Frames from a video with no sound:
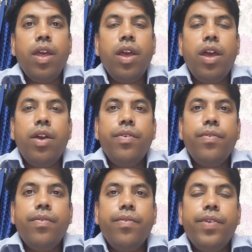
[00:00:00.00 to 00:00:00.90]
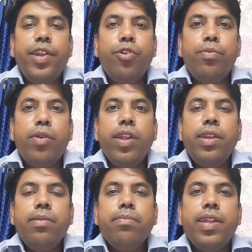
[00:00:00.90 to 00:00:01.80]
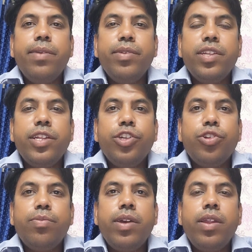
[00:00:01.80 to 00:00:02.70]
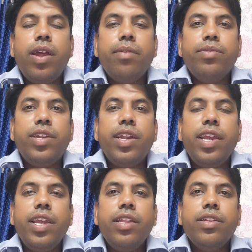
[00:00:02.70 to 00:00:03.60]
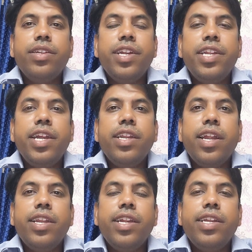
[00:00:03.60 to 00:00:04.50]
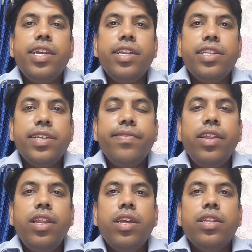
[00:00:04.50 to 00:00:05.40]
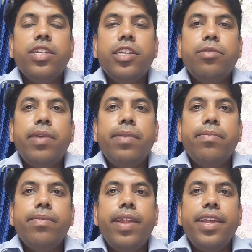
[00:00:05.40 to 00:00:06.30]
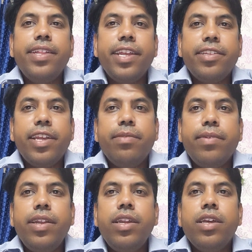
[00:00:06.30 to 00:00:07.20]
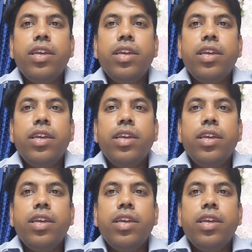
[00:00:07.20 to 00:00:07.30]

Uh, Very good morning. My name is Satish Kumar. I'm studying in DT and NDT in Civil. This is my ninth assignment.